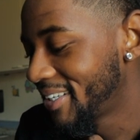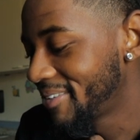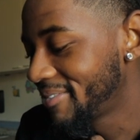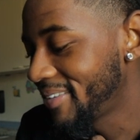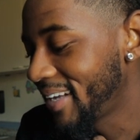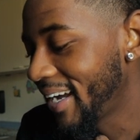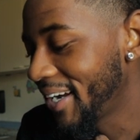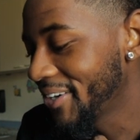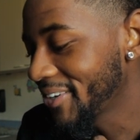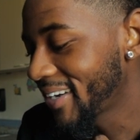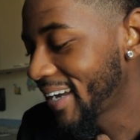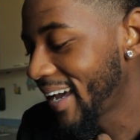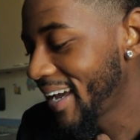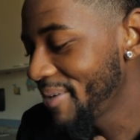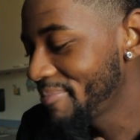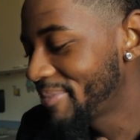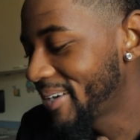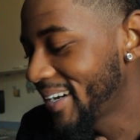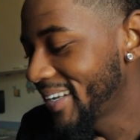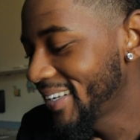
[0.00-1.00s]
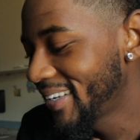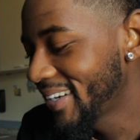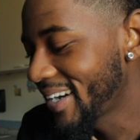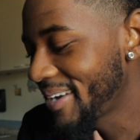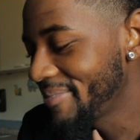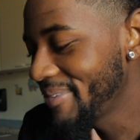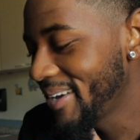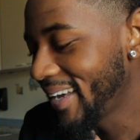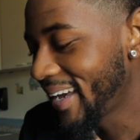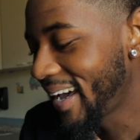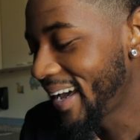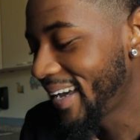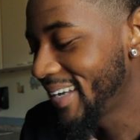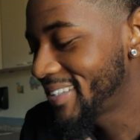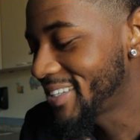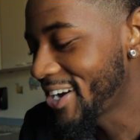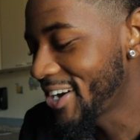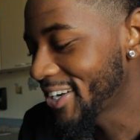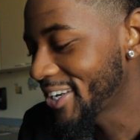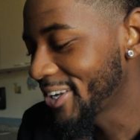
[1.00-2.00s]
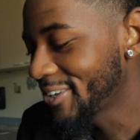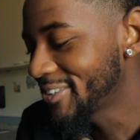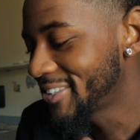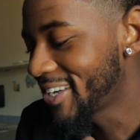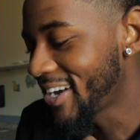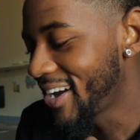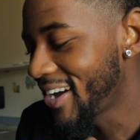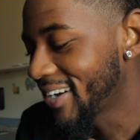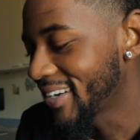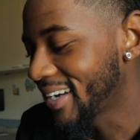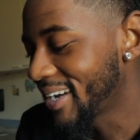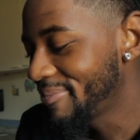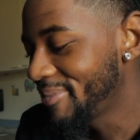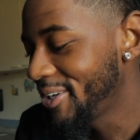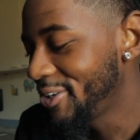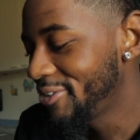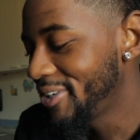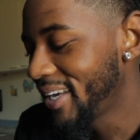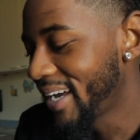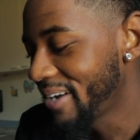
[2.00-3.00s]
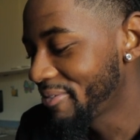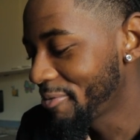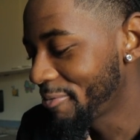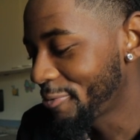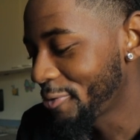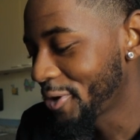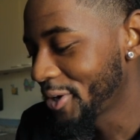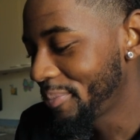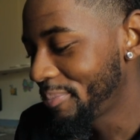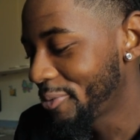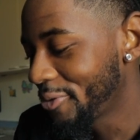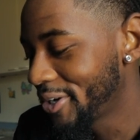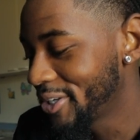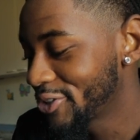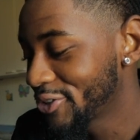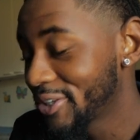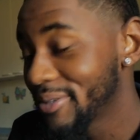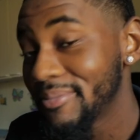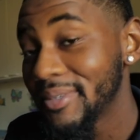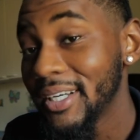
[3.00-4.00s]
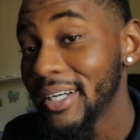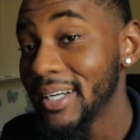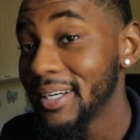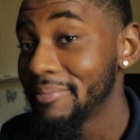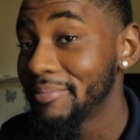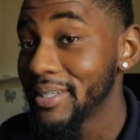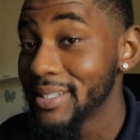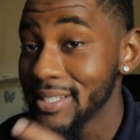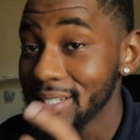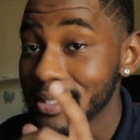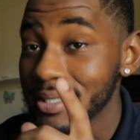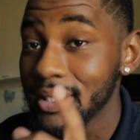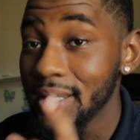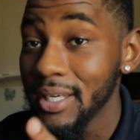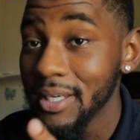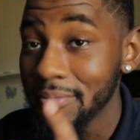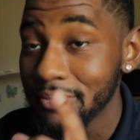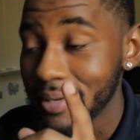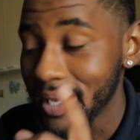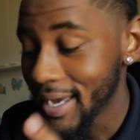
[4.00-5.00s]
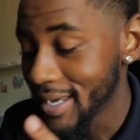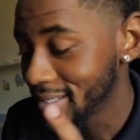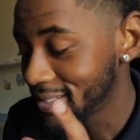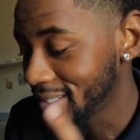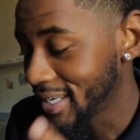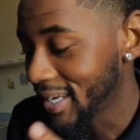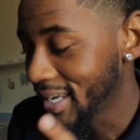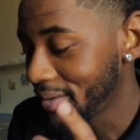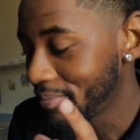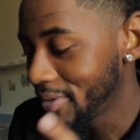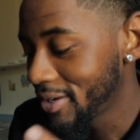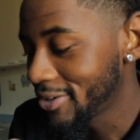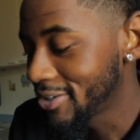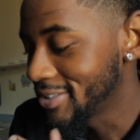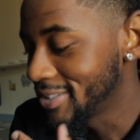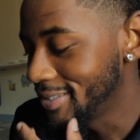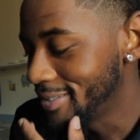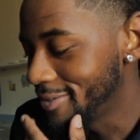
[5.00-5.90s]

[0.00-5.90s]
I'm like, okay, Butler. I mean, hey, talk your talk. I mean, you did have a 40-point trip done, but just keep that same energy.